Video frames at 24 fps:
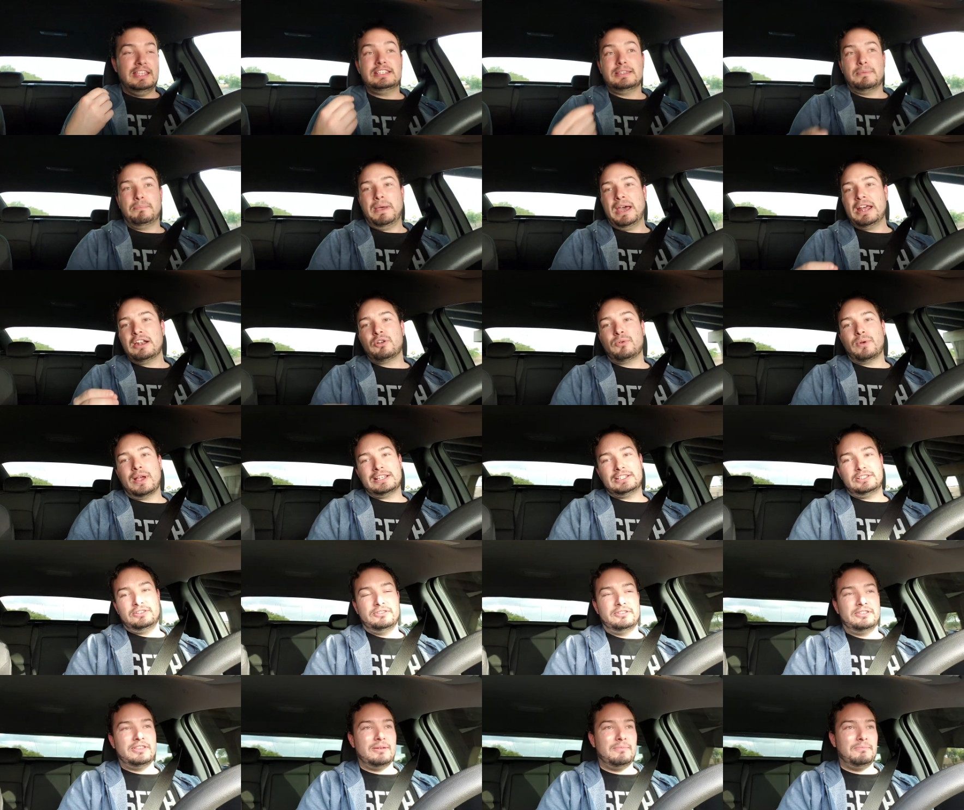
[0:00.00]
a better
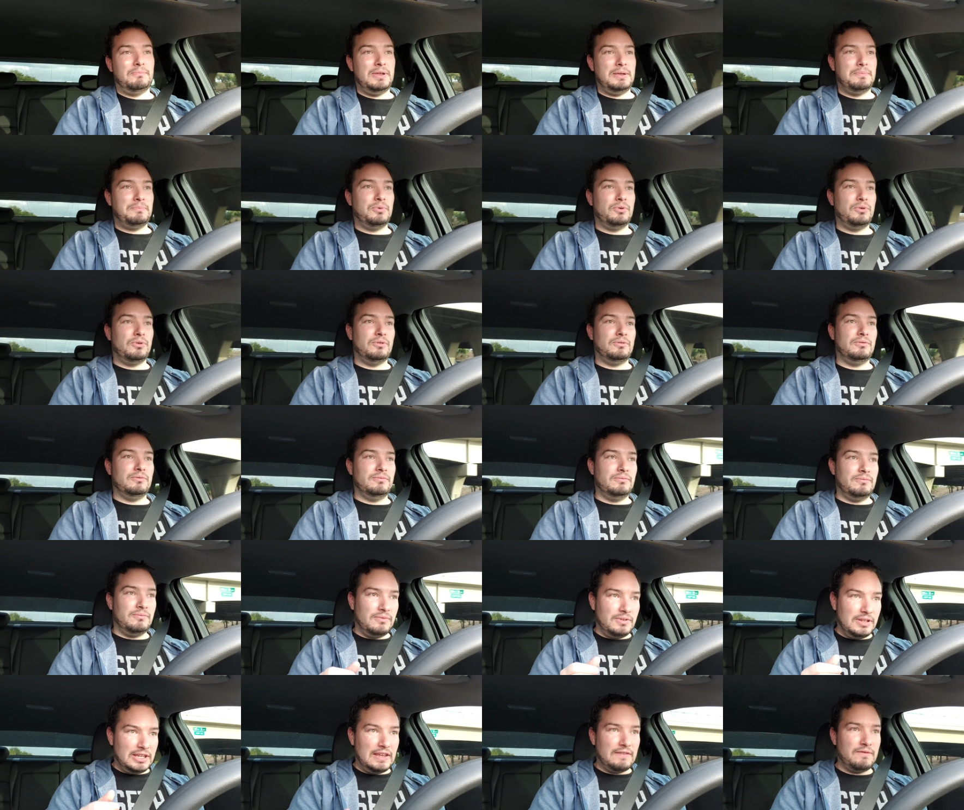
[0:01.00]
wrestler than people
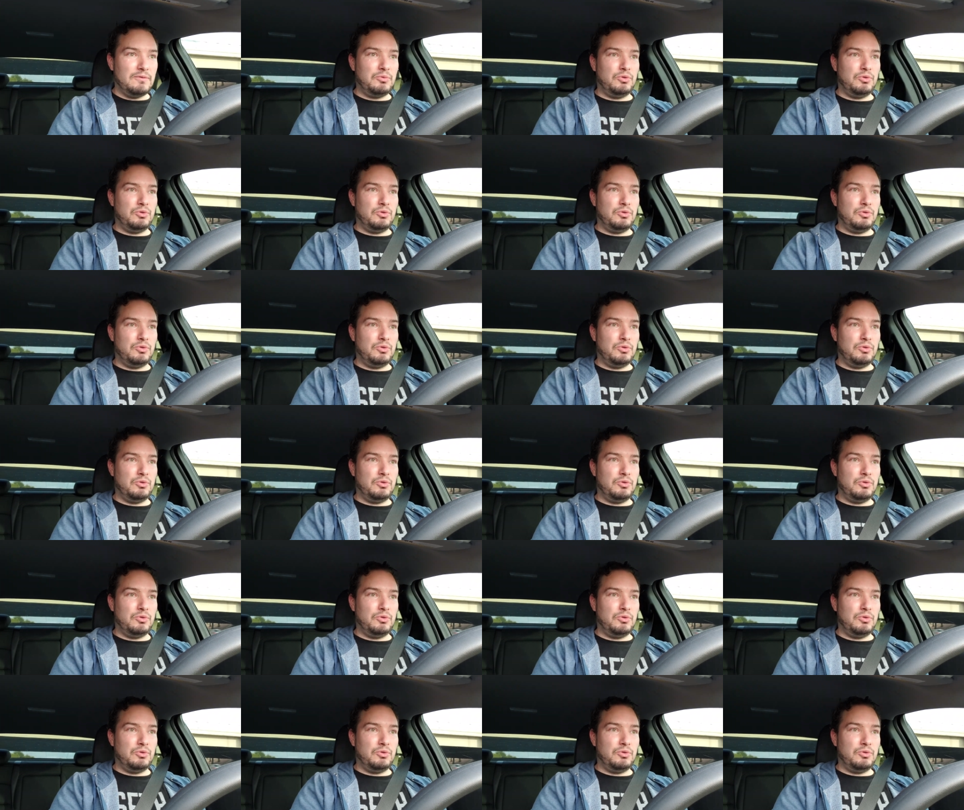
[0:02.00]
give